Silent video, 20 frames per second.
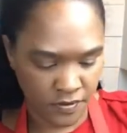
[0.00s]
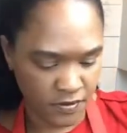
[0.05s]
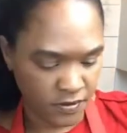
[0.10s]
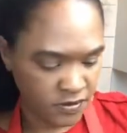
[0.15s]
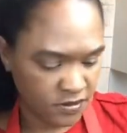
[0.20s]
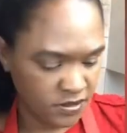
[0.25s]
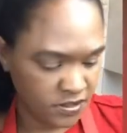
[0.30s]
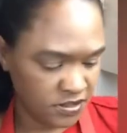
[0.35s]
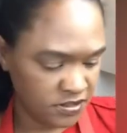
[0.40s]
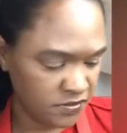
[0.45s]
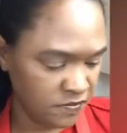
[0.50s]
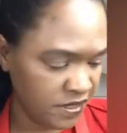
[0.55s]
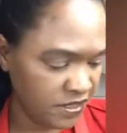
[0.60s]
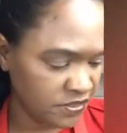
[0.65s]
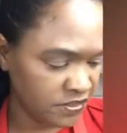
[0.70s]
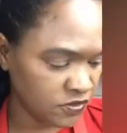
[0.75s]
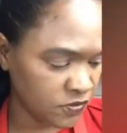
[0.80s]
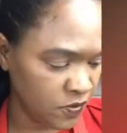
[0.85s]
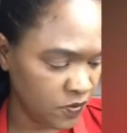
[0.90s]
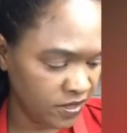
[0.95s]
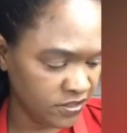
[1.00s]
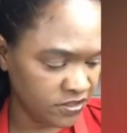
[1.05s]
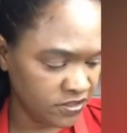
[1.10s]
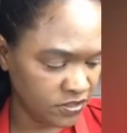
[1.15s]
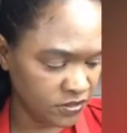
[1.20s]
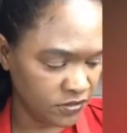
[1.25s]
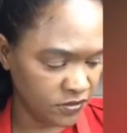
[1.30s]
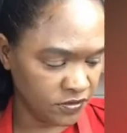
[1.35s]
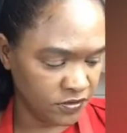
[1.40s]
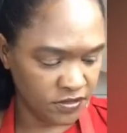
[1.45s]
So this makes quite a
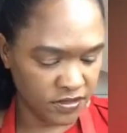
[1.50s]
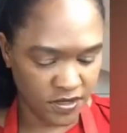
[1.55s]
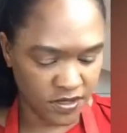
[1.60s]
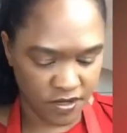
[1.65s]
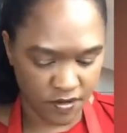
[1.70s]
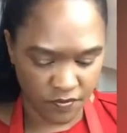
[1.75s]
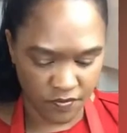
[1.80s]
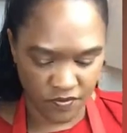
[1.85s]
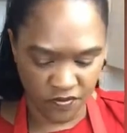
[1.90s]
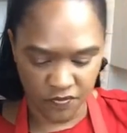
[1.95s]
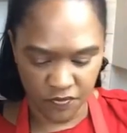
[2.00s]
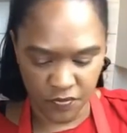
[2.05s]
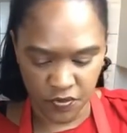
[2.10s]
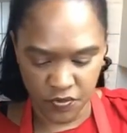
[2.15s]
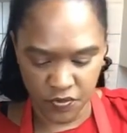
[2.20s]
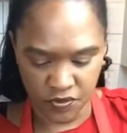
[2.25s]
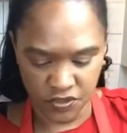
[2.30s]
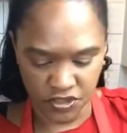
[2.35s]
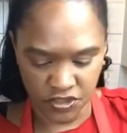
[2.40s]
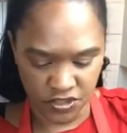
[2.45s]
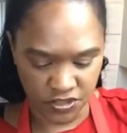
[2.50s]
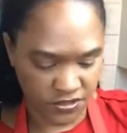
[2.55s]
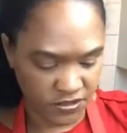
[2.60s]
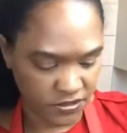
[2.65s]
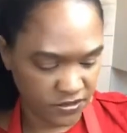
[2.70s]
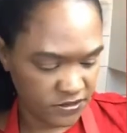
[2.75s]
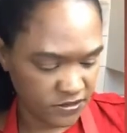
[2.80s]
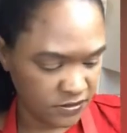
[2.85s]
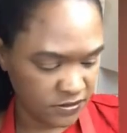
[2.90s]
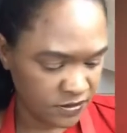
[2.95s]
good number of
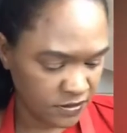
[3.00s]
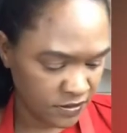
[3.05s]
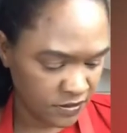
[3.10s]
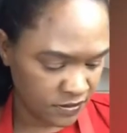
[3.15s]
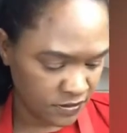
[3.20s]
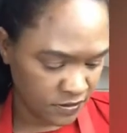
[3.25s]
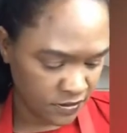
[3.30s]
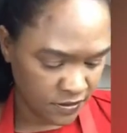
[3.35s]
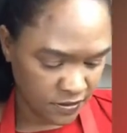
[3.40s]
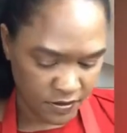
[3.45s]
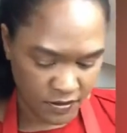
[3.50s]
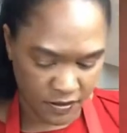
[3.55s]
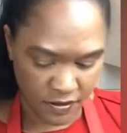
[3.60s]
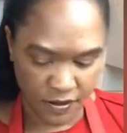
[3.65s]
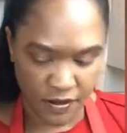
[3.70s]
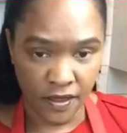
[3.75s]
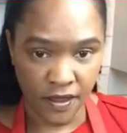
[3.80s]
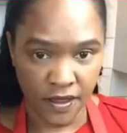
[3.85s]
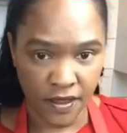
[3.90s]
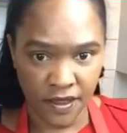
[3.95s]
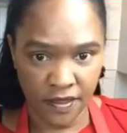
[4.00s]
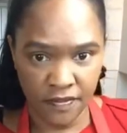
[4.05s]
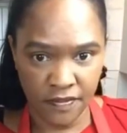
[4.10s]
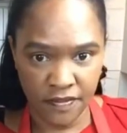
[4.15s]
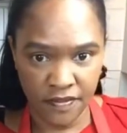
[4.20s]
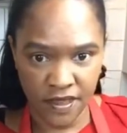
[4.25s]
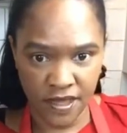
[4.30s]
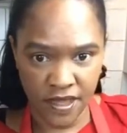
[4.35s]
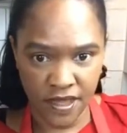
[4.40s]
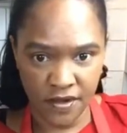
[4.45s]
portions. And
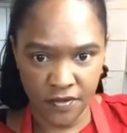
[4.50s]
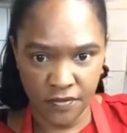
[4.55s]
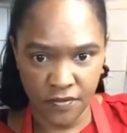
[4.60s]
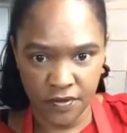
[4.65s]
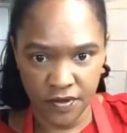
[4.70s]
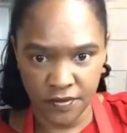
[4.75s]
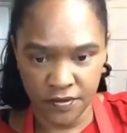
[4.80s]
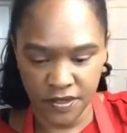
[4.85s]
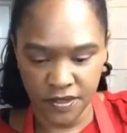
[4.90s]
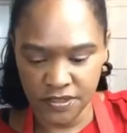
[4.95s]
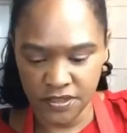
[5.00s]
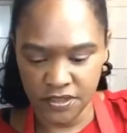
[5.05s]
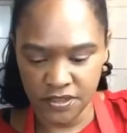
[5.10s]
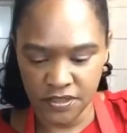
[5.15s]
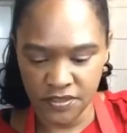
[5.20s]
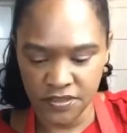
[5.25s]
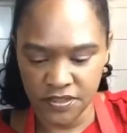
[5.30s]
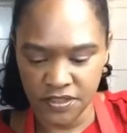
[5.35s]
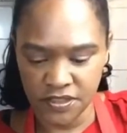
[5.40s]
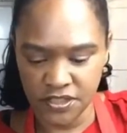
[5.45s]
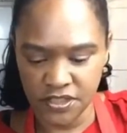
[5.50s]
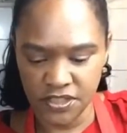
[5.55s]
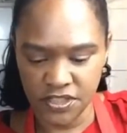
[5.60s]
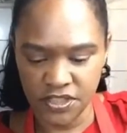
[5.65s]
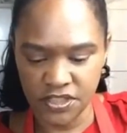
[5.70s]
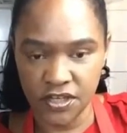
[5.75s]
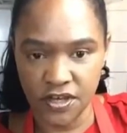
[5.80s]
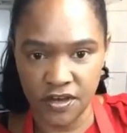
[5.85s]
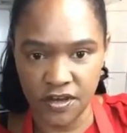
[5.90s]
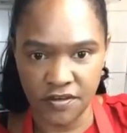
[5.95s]
then all I'm going to do is
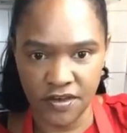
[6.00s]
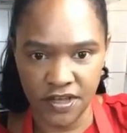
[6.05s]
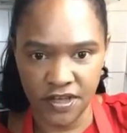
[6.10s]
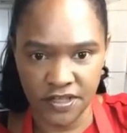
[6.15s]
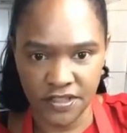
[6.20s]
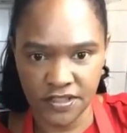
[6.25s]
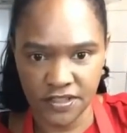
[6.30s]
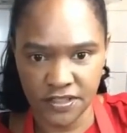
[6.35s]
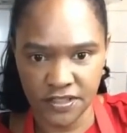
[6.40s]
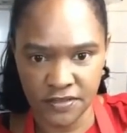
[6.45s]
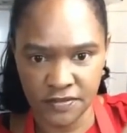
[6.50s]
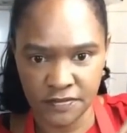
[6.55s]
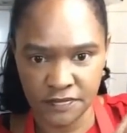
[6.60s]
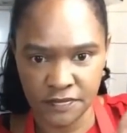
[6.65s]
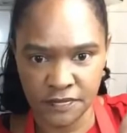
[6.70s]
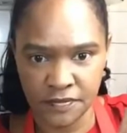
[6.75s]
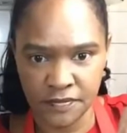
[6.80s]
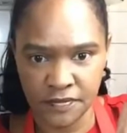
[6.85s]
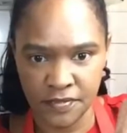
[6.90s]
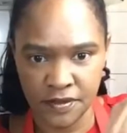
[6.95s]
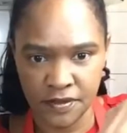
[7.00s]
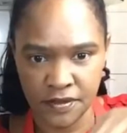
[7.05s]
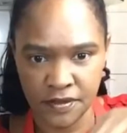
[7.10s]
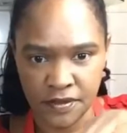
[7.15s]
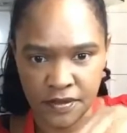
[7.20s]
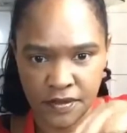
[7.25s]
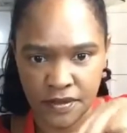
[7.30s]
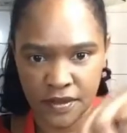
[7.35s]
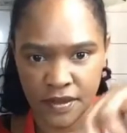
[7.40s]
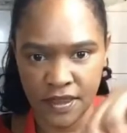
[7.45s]
stir it
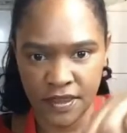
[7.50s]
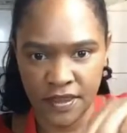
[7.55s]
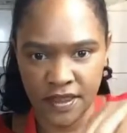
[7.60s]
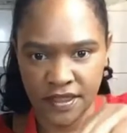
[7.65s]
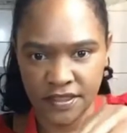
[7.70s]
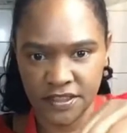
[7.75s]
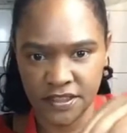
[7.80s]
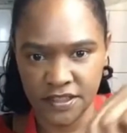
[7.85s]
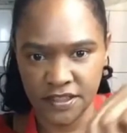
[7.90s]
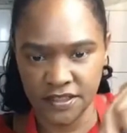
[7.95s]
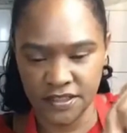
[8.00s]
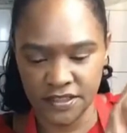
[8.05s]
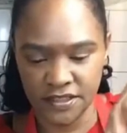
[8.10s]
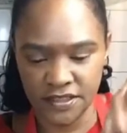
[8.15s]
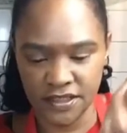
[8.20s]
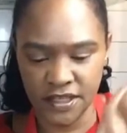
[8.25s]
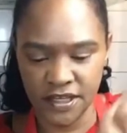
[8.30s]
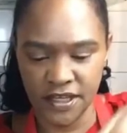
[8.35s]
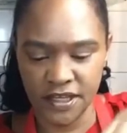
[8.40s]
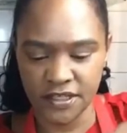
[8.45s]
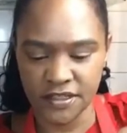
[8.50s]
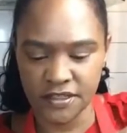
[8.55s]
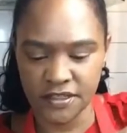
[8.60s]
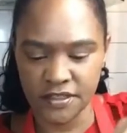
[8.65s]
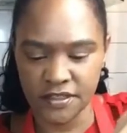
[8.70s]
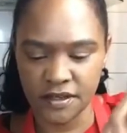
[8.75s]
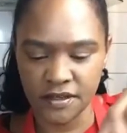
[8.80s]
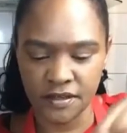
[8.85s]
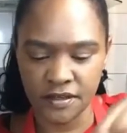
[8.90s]
like that, so you can see it's